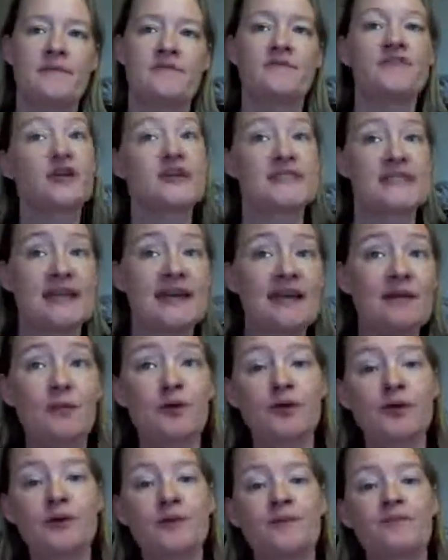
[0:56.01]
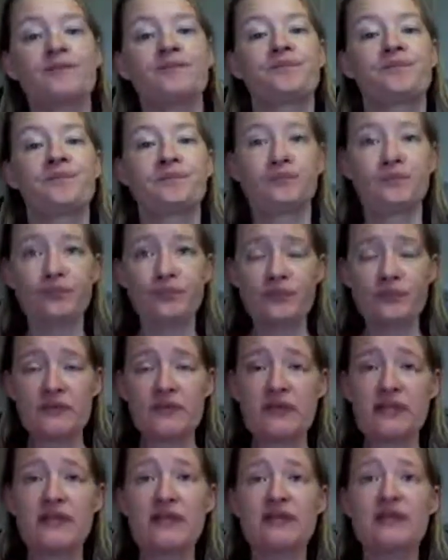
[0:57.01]
For example,
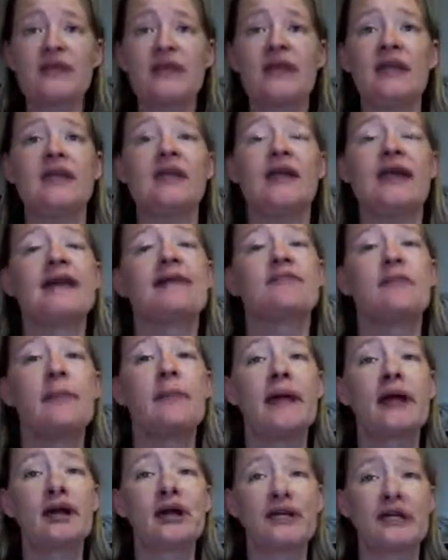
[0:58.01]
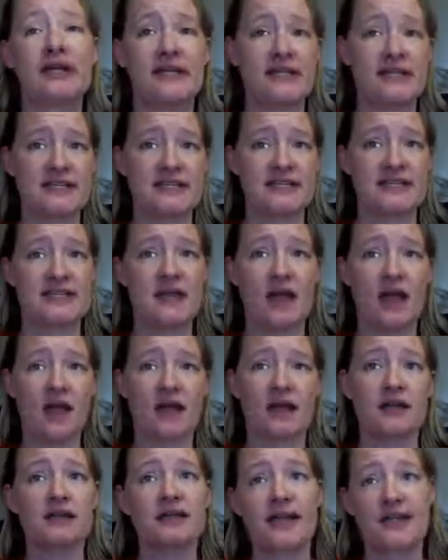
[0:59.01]
the Native Americans
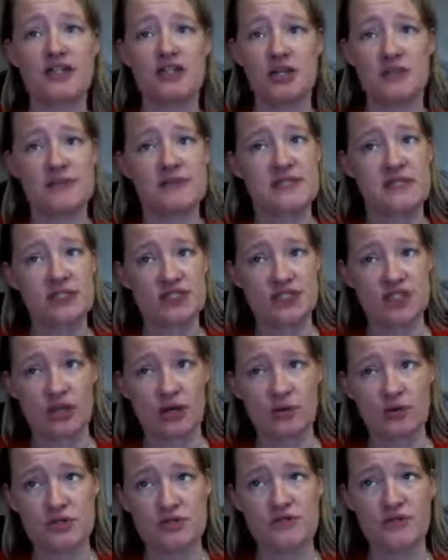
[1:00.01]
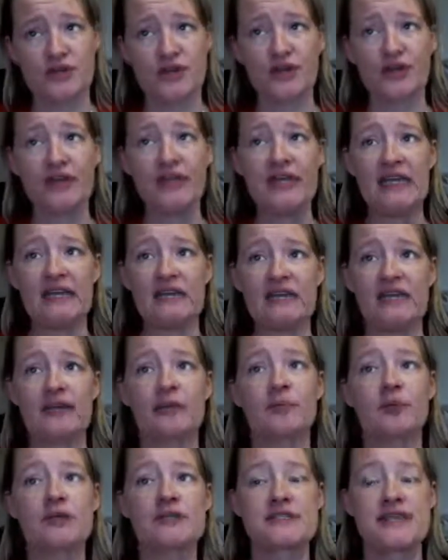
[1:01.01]
collect gems and stones for their healing,
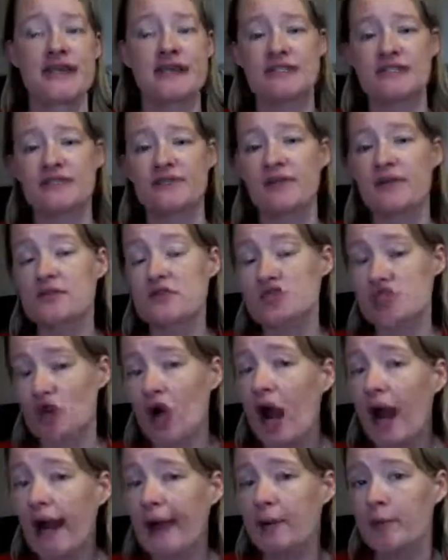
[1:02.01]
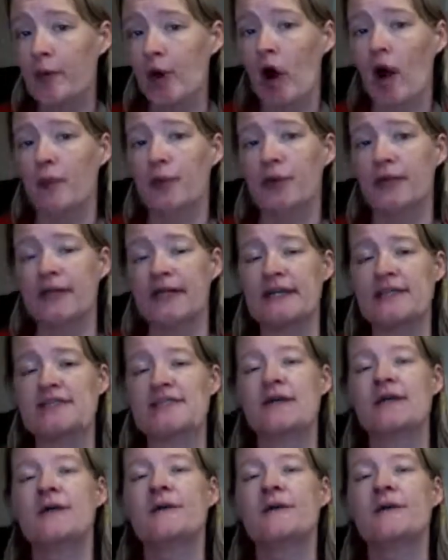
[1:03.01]
protective, and scrying properties,